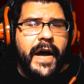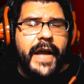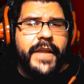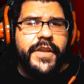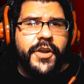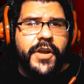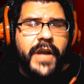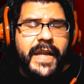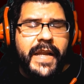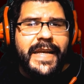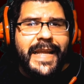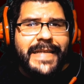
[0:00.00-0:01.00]
You're going
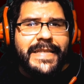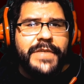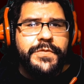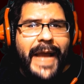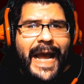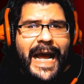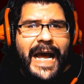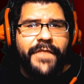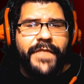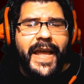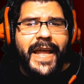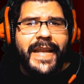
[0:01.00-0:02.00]
to need to
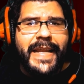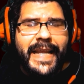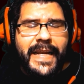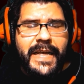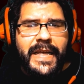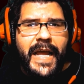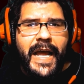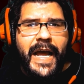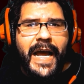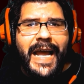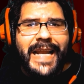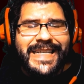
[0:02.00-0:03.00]
have an
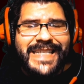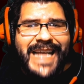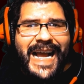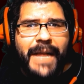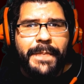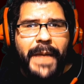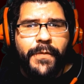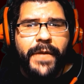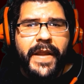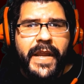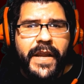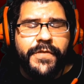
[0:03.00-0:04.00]
attack power
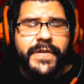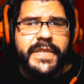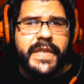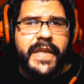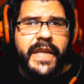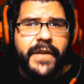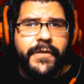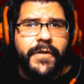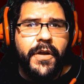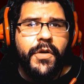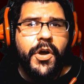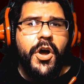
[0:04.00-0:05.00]
increasing
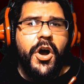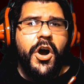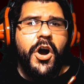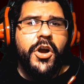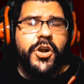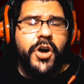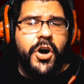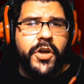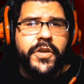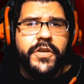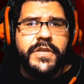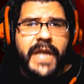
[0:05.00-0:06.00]
hero on all
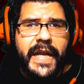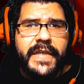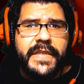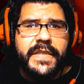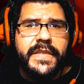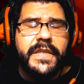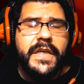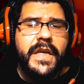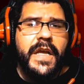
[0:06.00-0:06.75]
your Titans.